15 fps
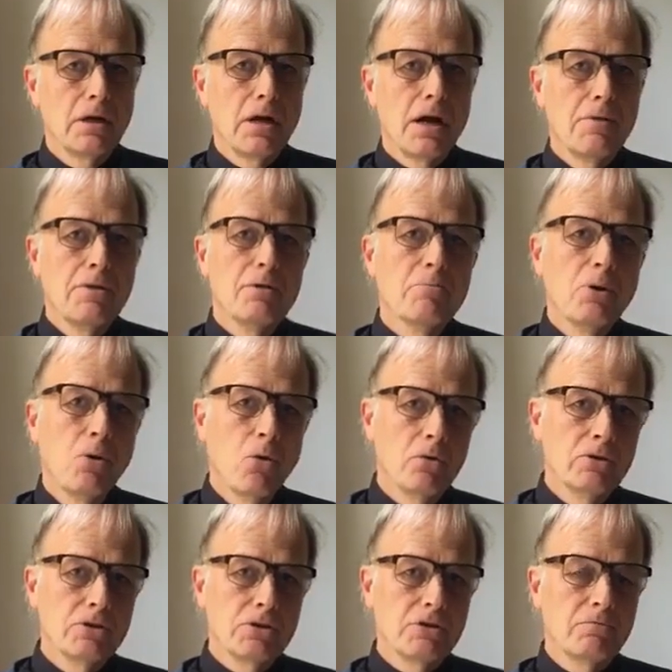And the
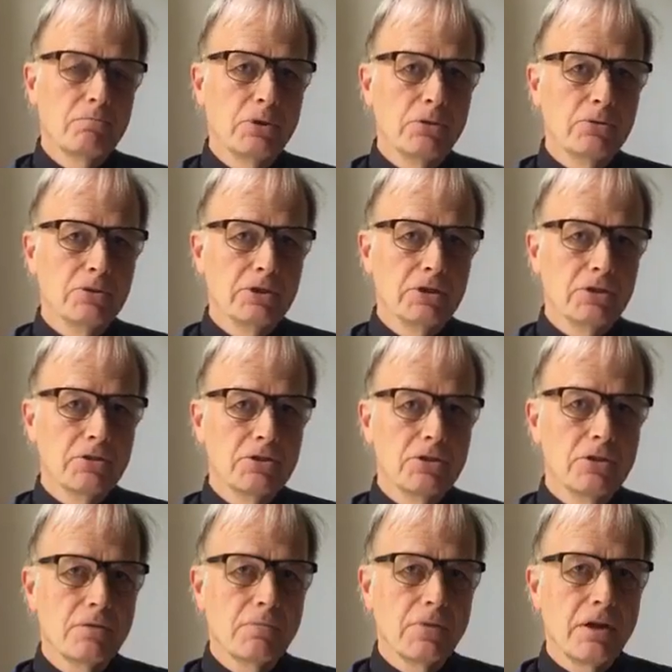importance of
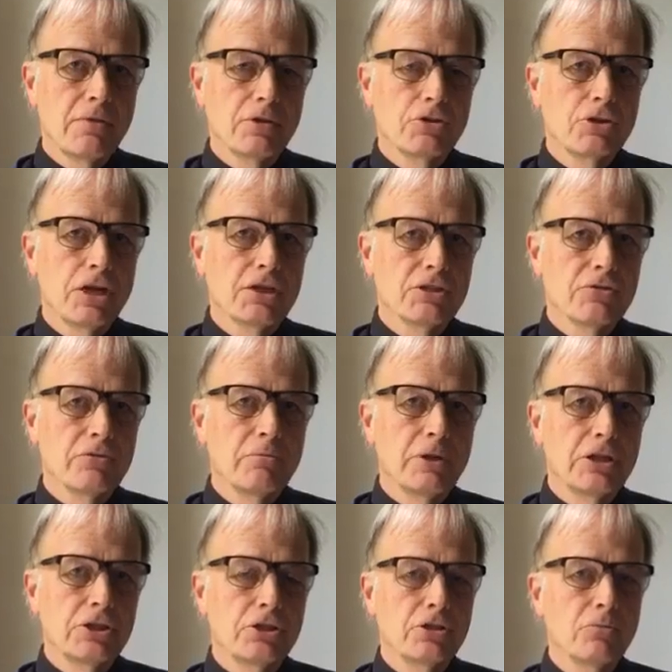buildings and the
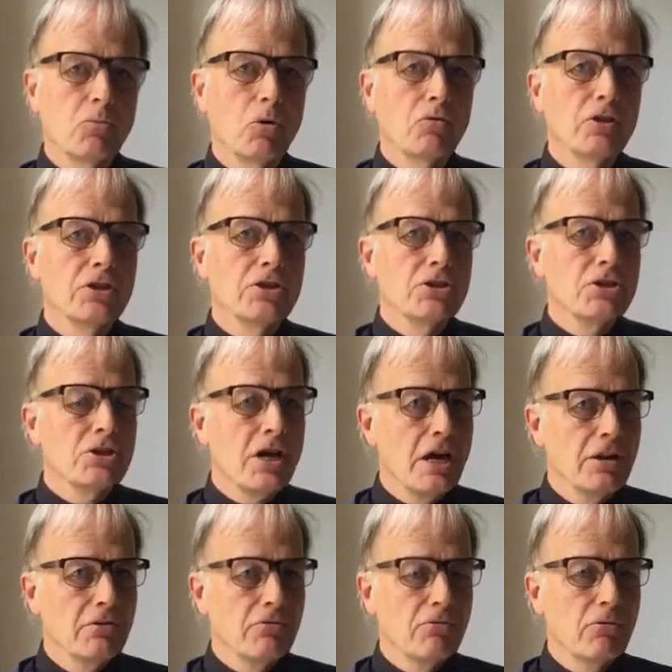transformation and what they
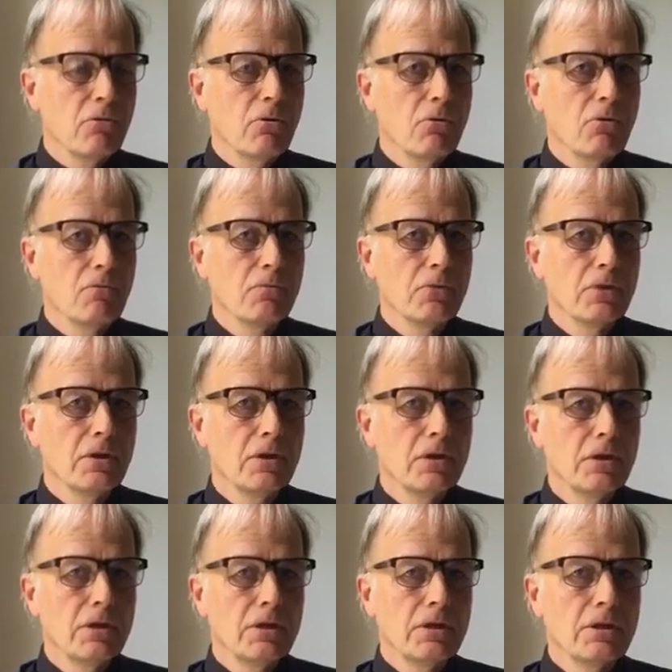stand for,
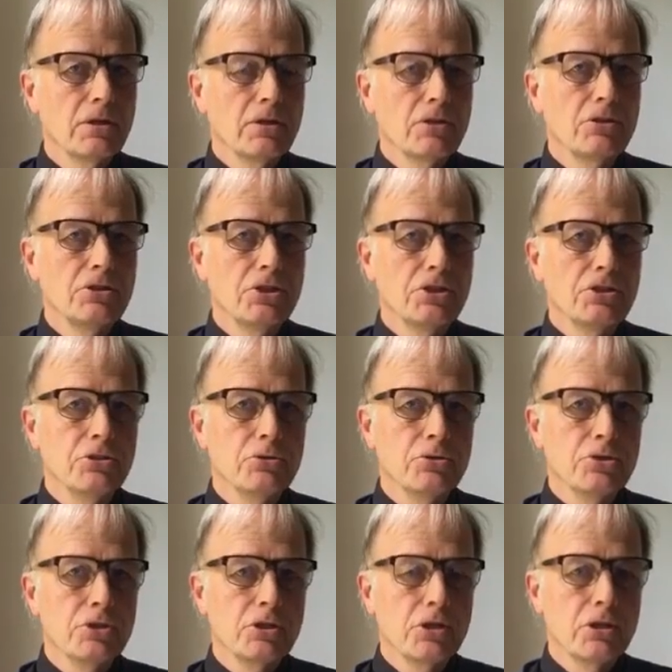it
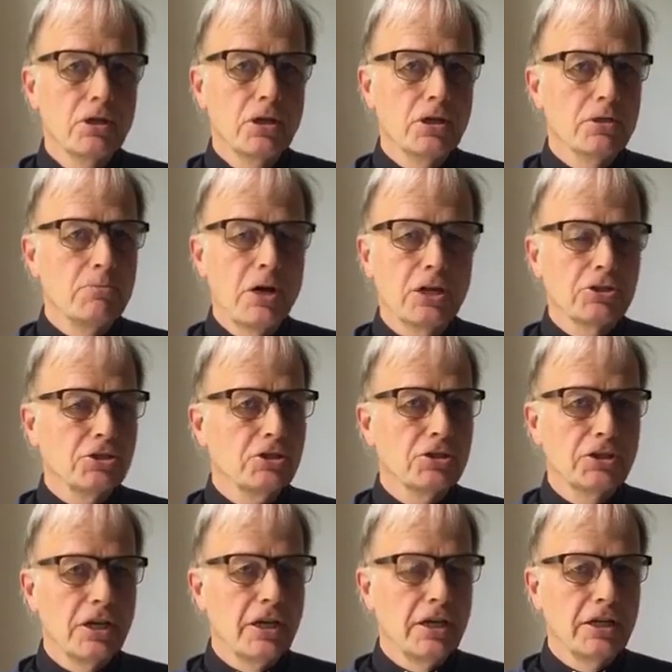continues as much
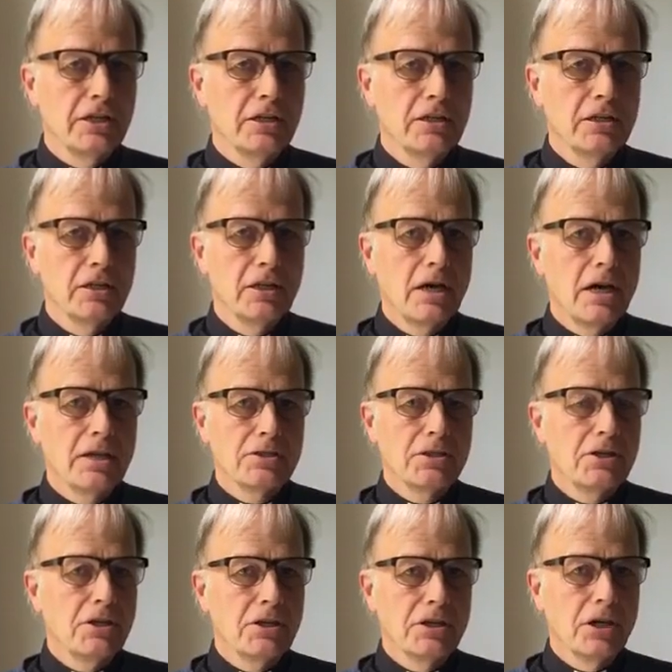today as
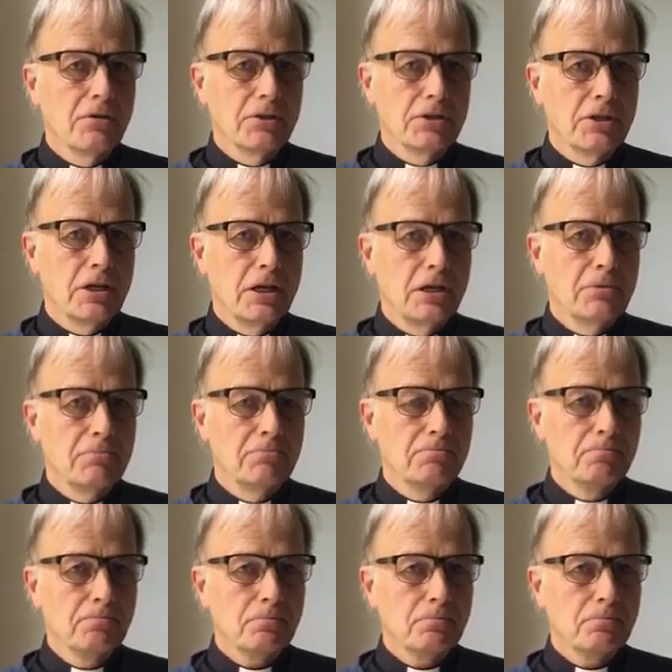at any other time.